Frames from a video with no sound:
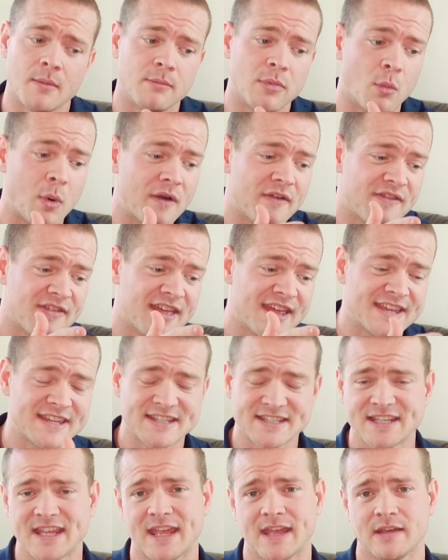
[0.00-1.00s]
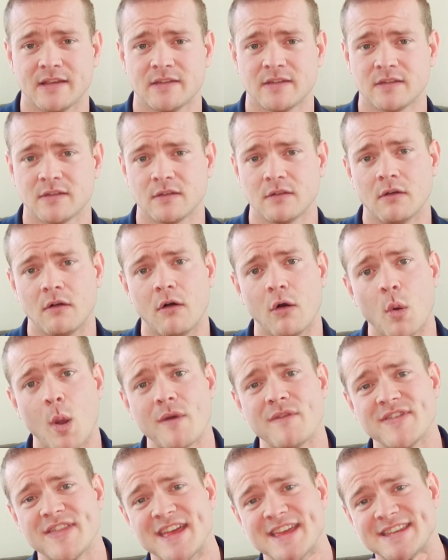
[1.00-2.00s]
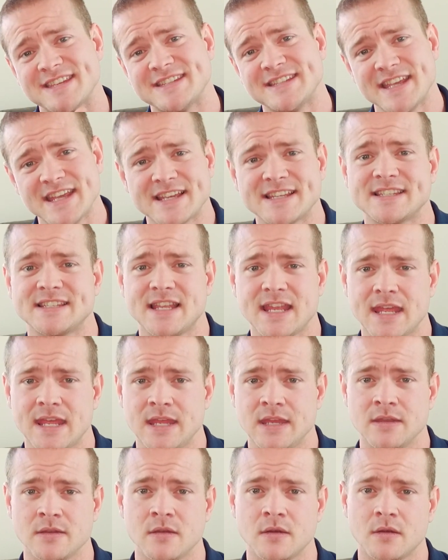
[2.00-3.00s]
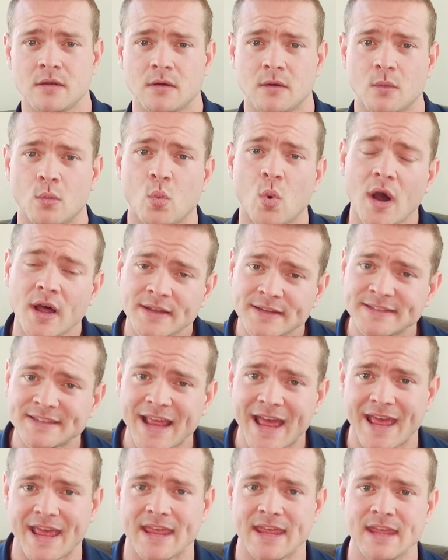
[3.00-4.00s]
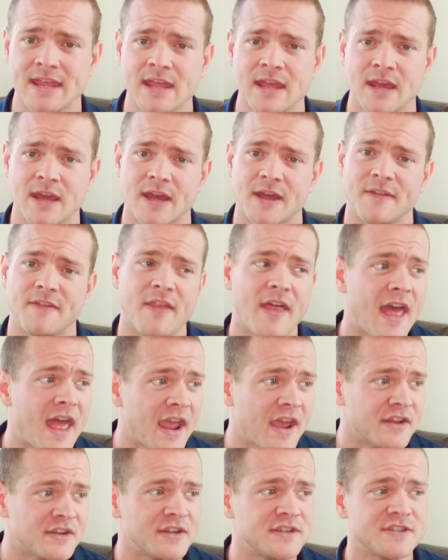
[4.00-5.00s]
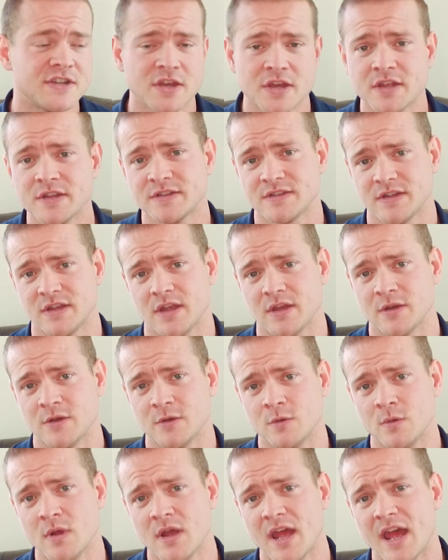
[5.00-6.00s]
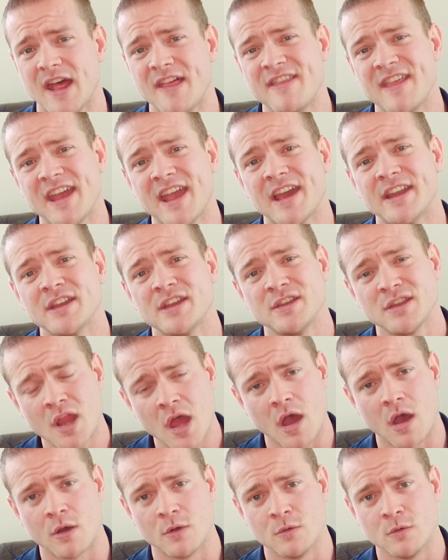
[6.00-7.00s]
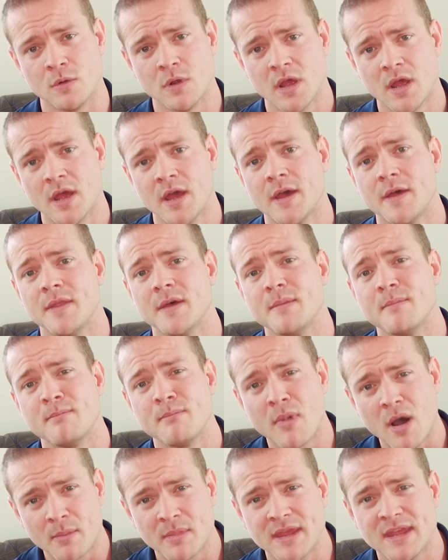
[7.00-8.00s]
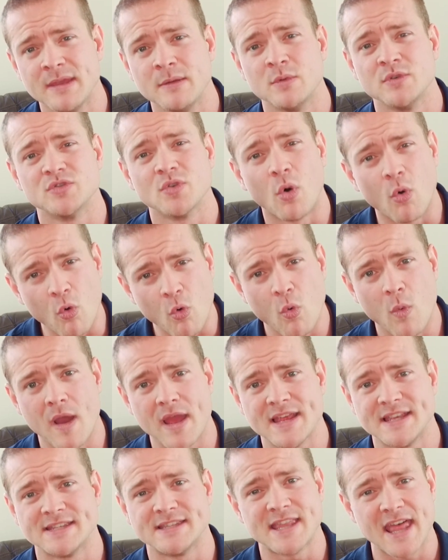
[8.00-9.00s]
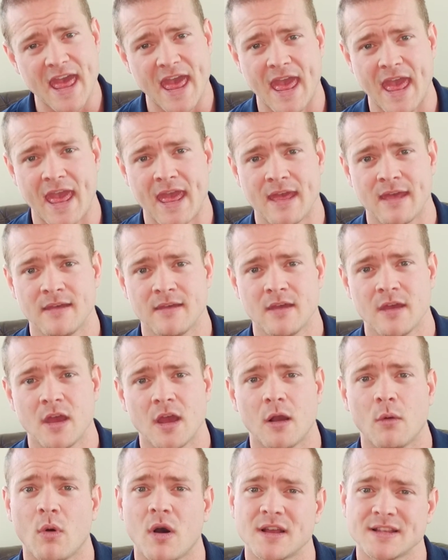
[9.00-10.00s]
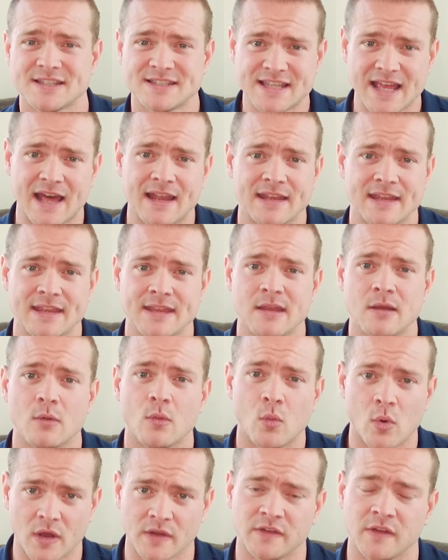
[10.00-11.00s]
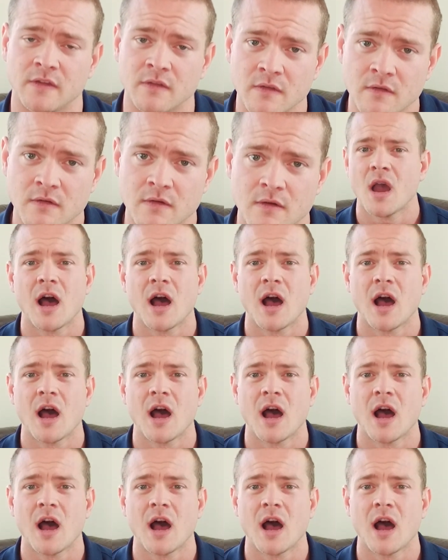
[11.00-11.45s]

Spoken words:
But whether they're 6 or whether they're 16, one day they're going to turn to you and they're going to know that mummy was always there whilst daddy wasn't.